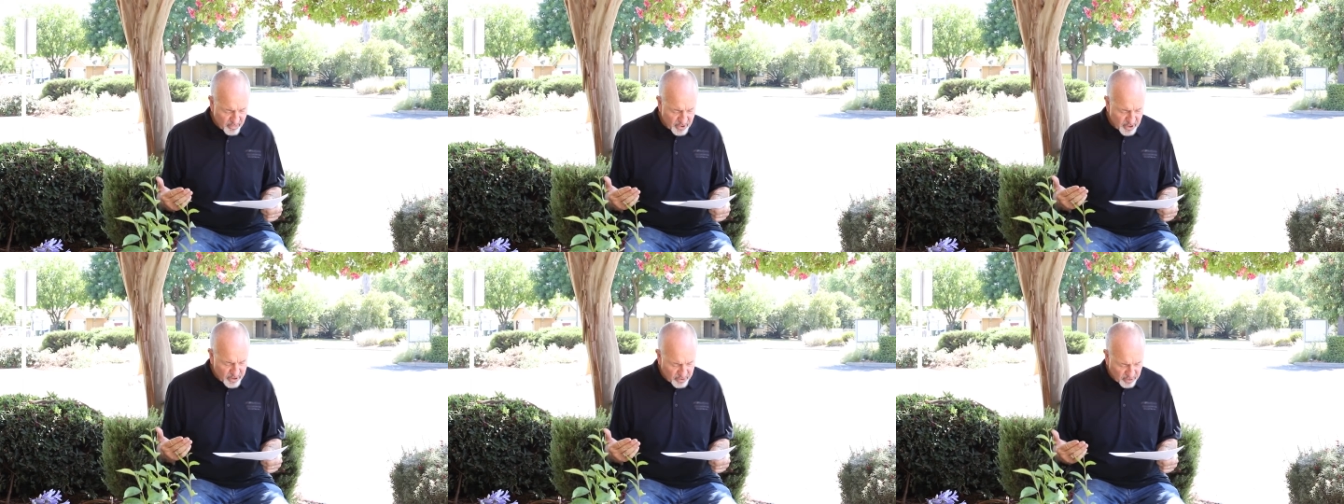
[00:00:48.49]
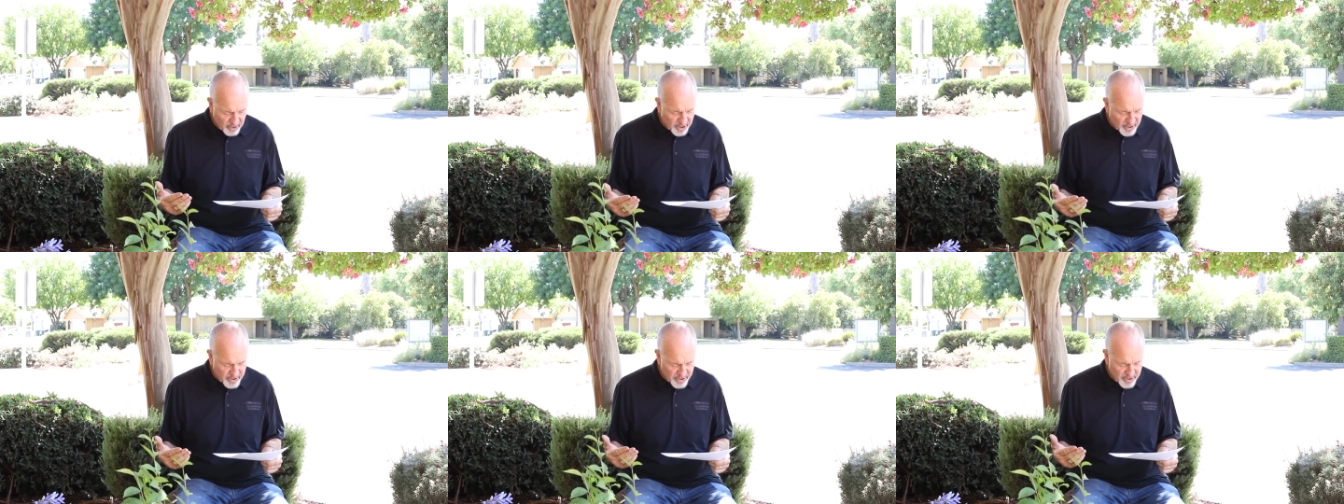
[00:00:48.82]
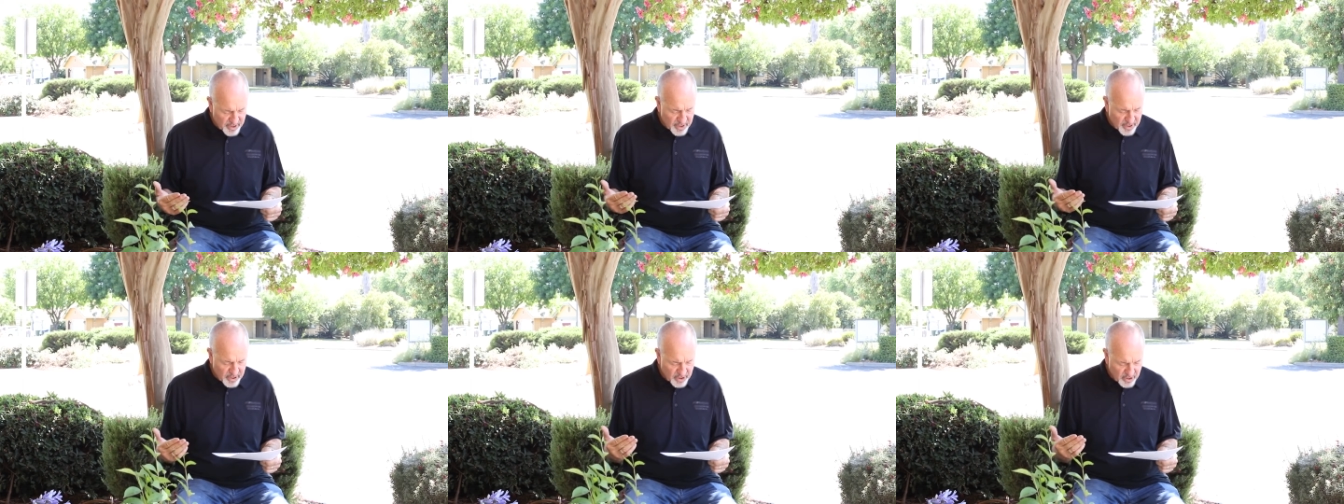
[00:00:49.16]
We
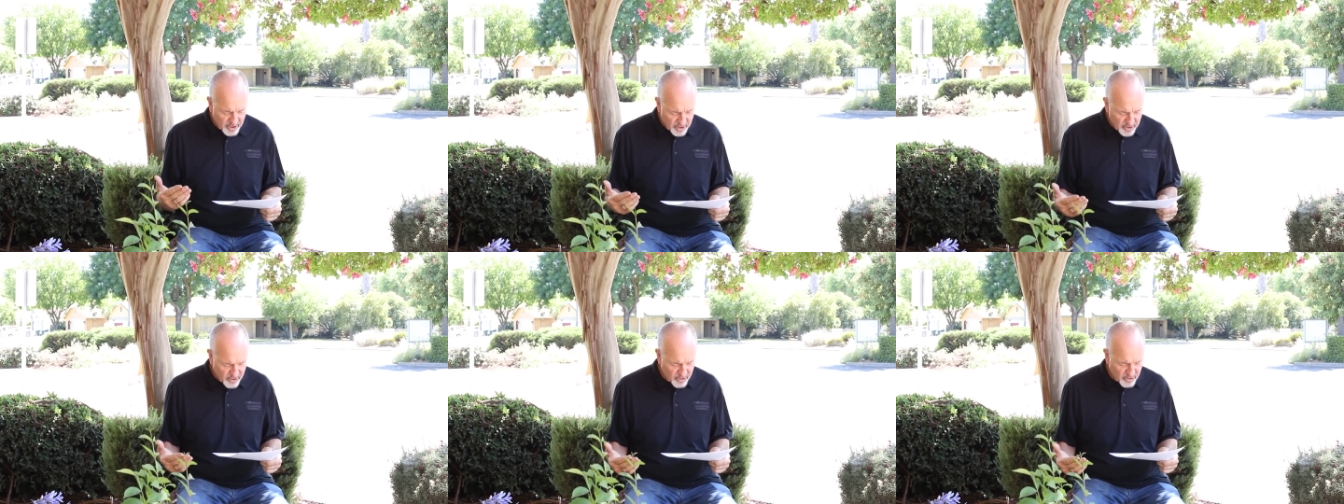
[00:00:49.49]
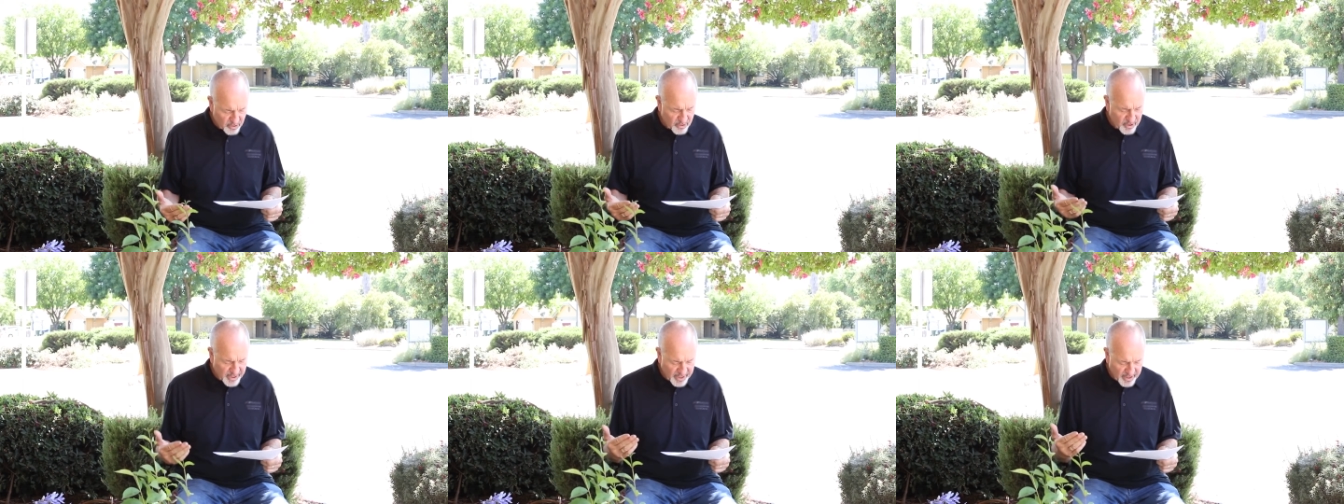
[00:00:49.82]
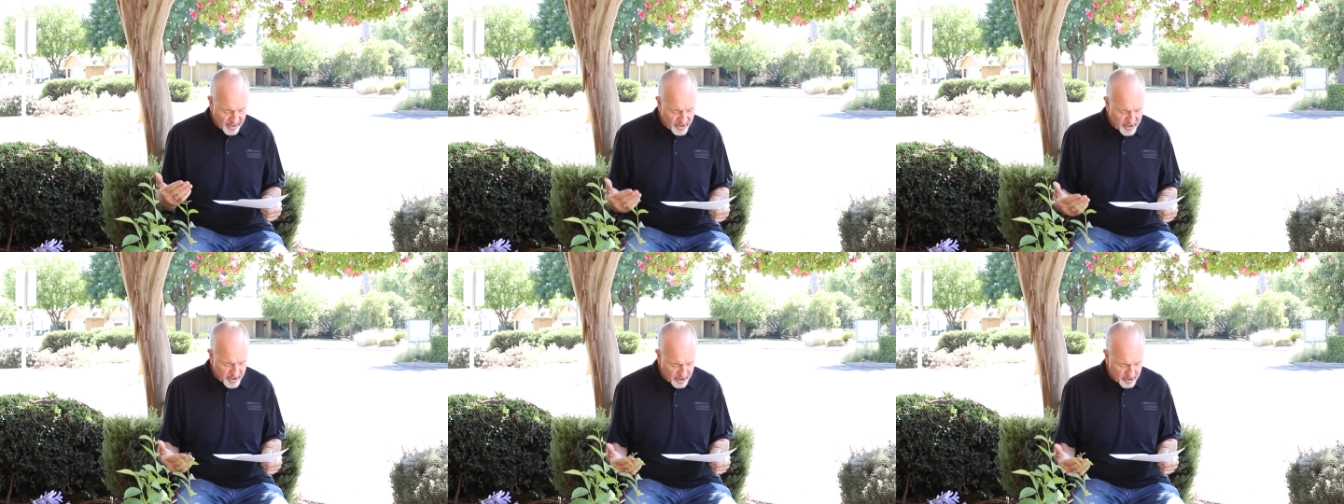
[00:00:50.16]
trust you
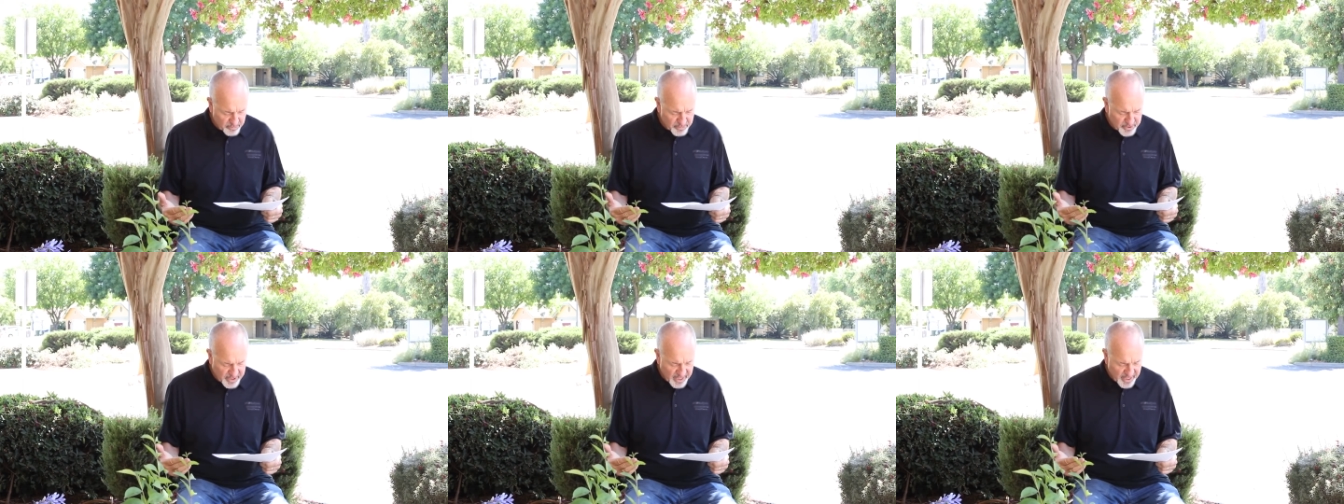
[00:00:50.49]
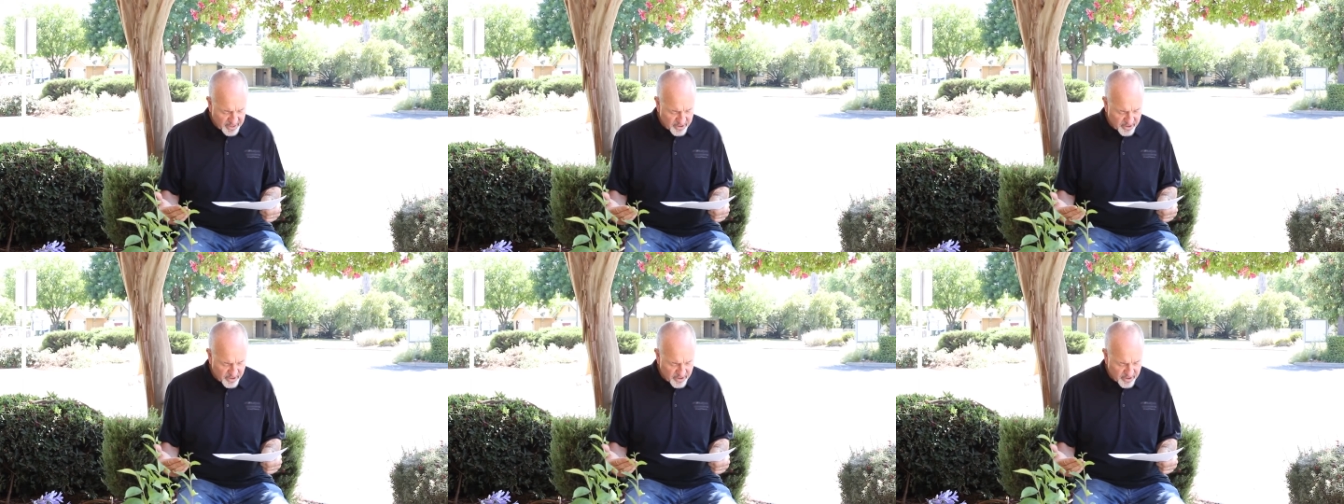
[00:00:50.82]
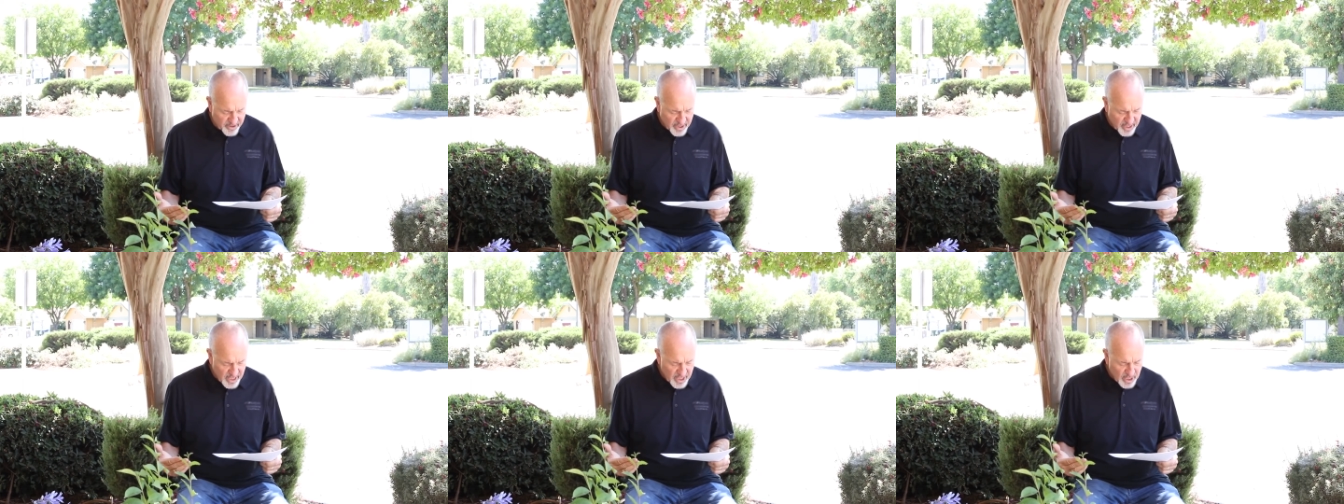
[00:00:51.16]
in our
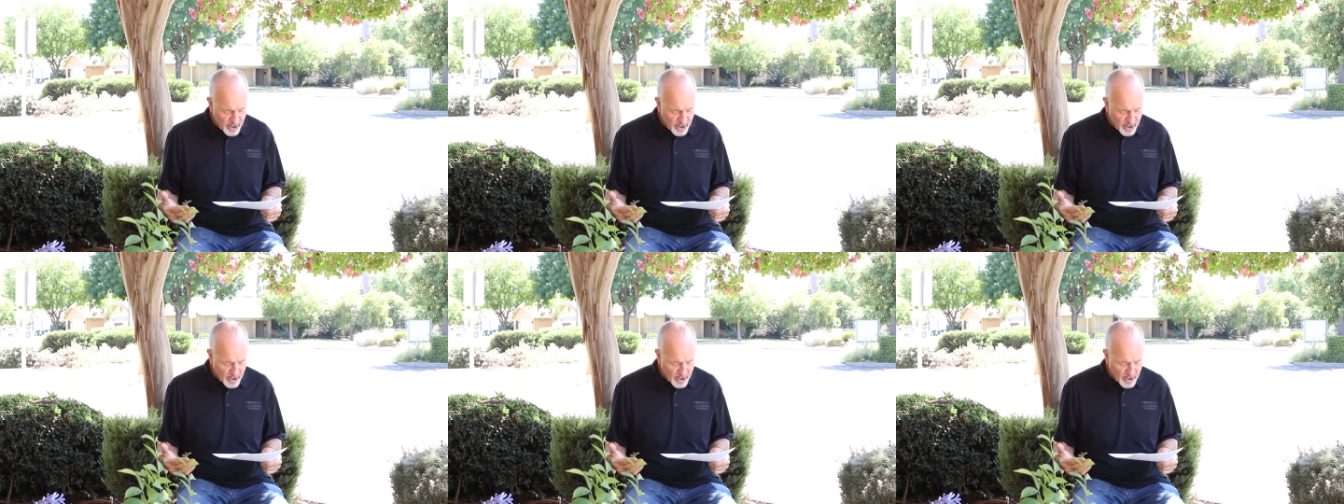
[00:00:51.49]
circumstances.